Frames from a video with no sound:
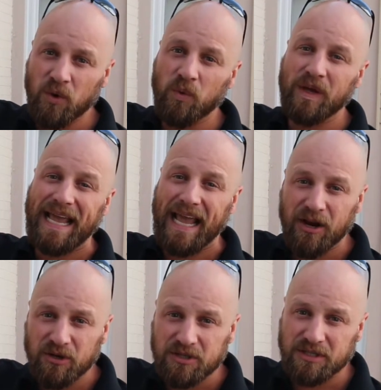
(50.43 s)
we
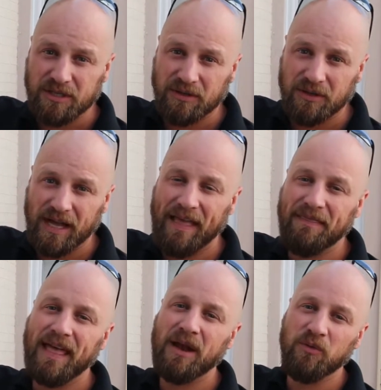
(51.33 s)
air seal,
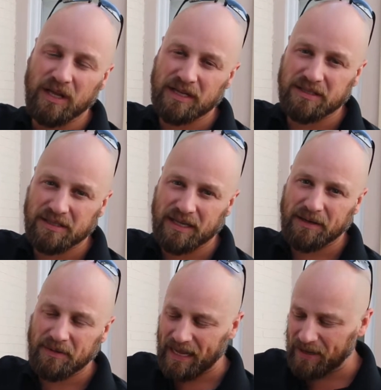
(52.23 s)
and then we
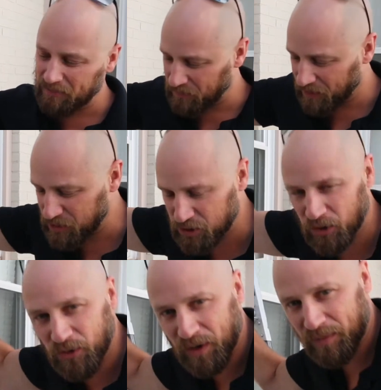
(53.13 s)
insulate. And let me
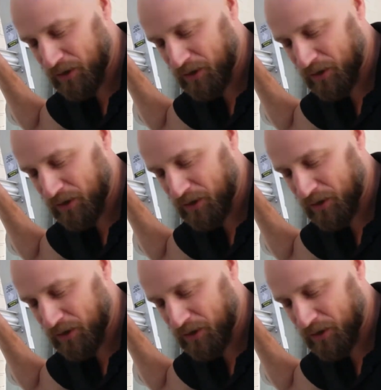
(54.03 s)
show you what I'm